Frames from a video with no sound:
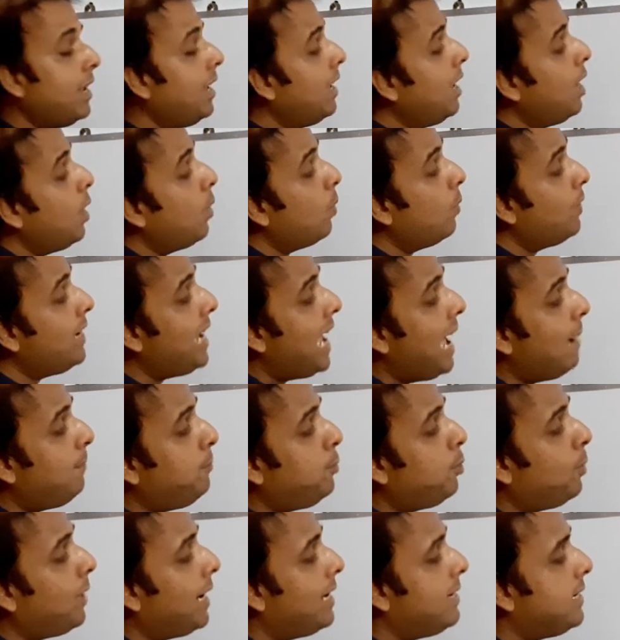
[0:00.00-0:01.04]
We have
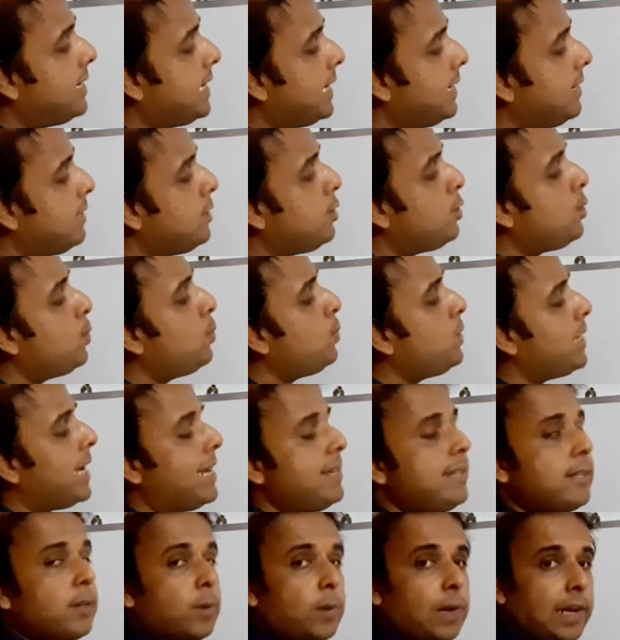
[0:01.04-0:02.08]
to consider these 2
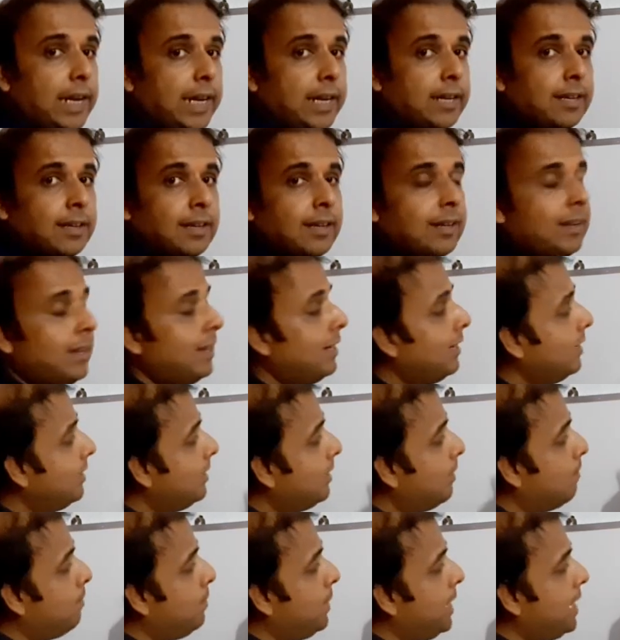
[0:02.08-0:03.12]
chains only. The
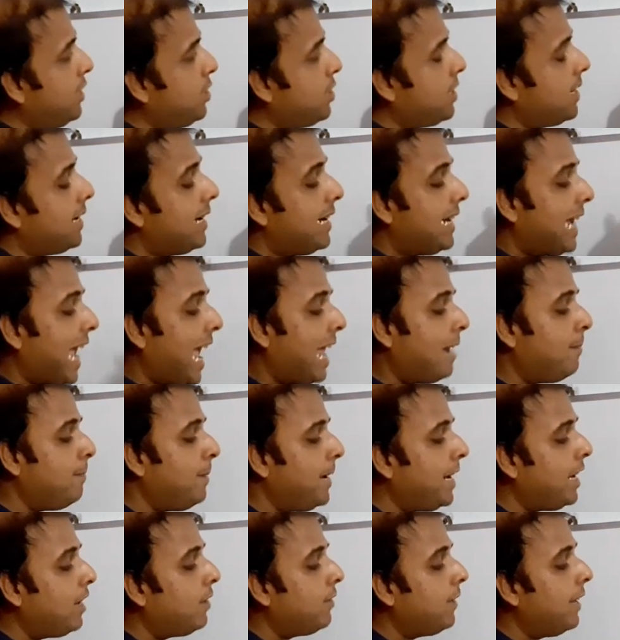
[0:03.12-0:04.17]
bridge can be
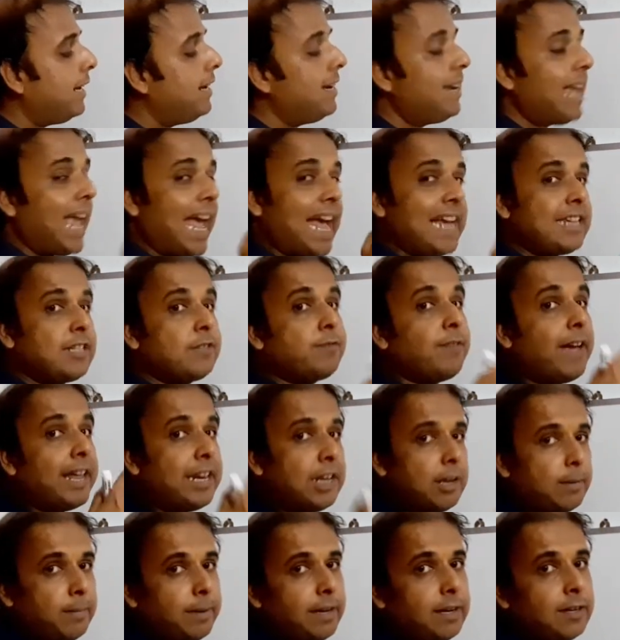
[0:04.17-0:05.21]
given as
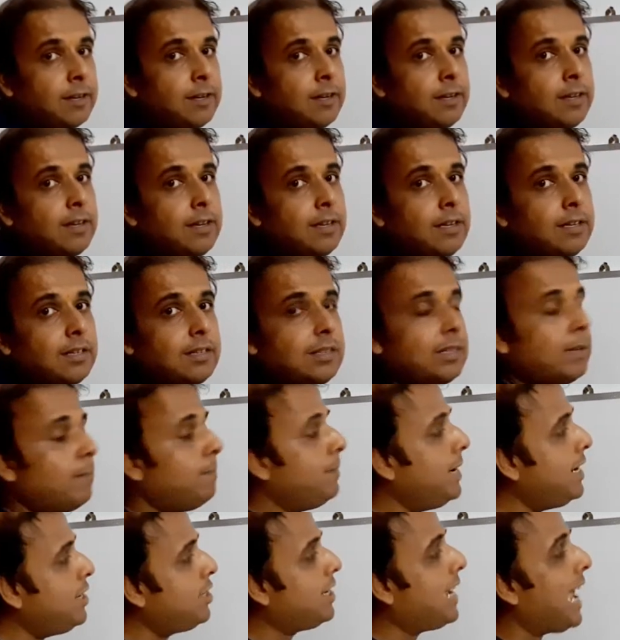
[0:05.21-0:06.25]
variable. The
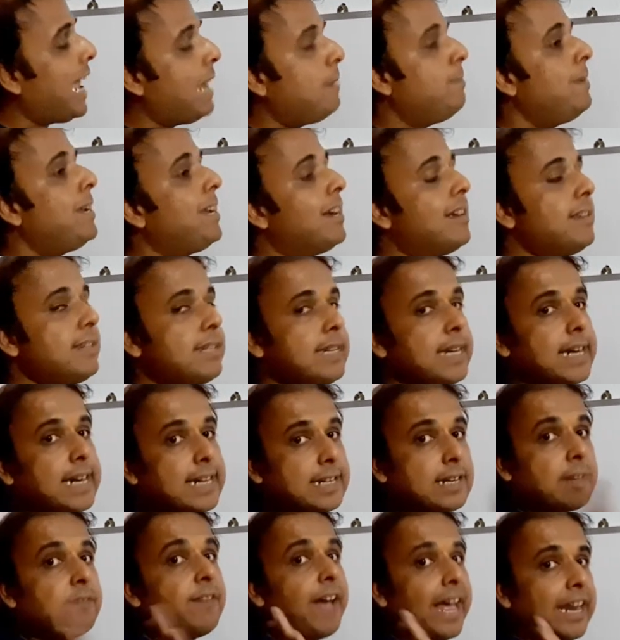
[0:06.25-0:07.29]
bridge can be considered as
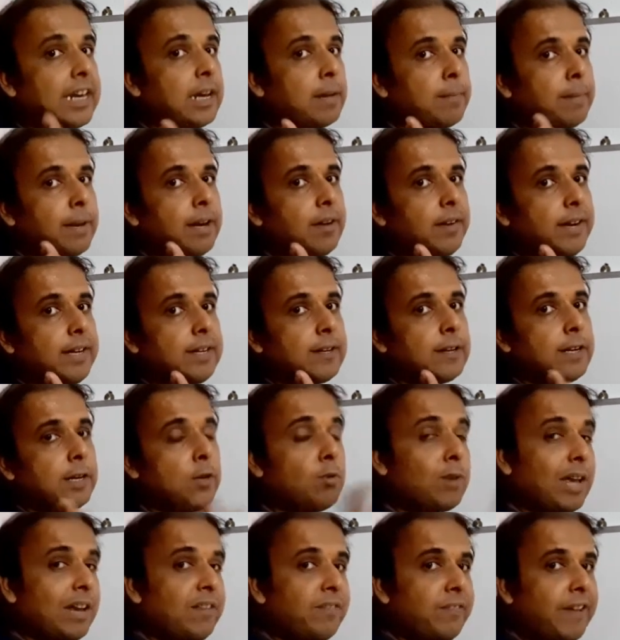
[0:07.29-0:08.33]
a variable, right? You
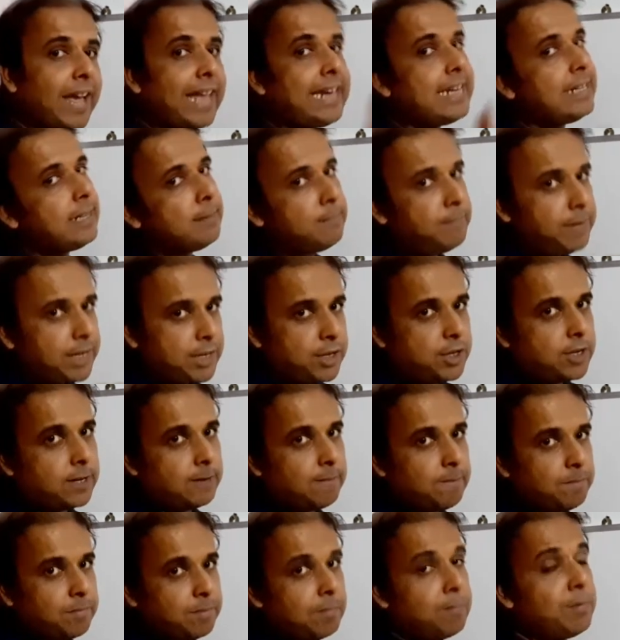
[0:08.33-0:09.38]
can vary the bridge
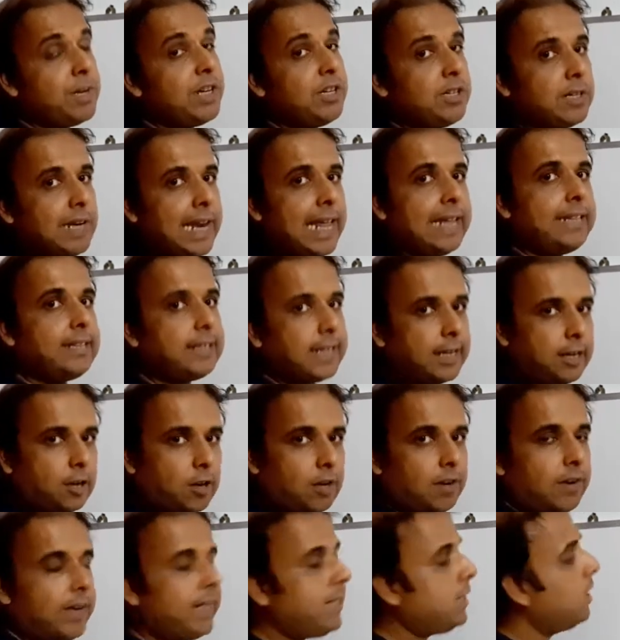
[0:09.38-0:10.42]
length and all,
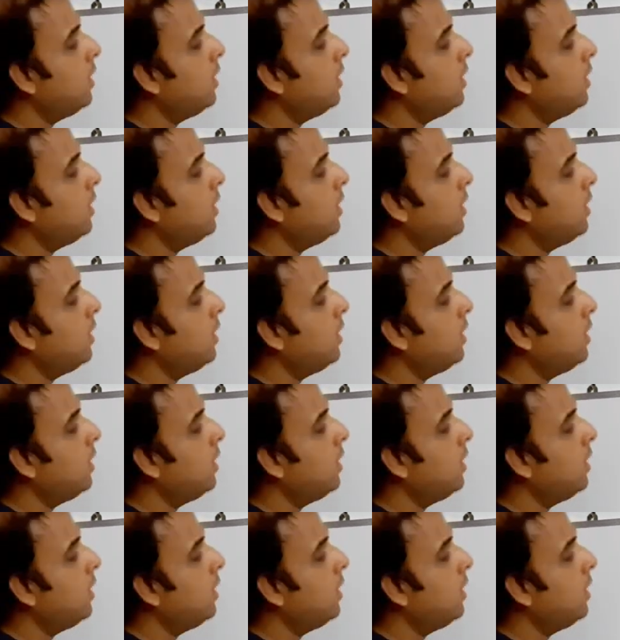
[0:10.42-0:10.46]
right?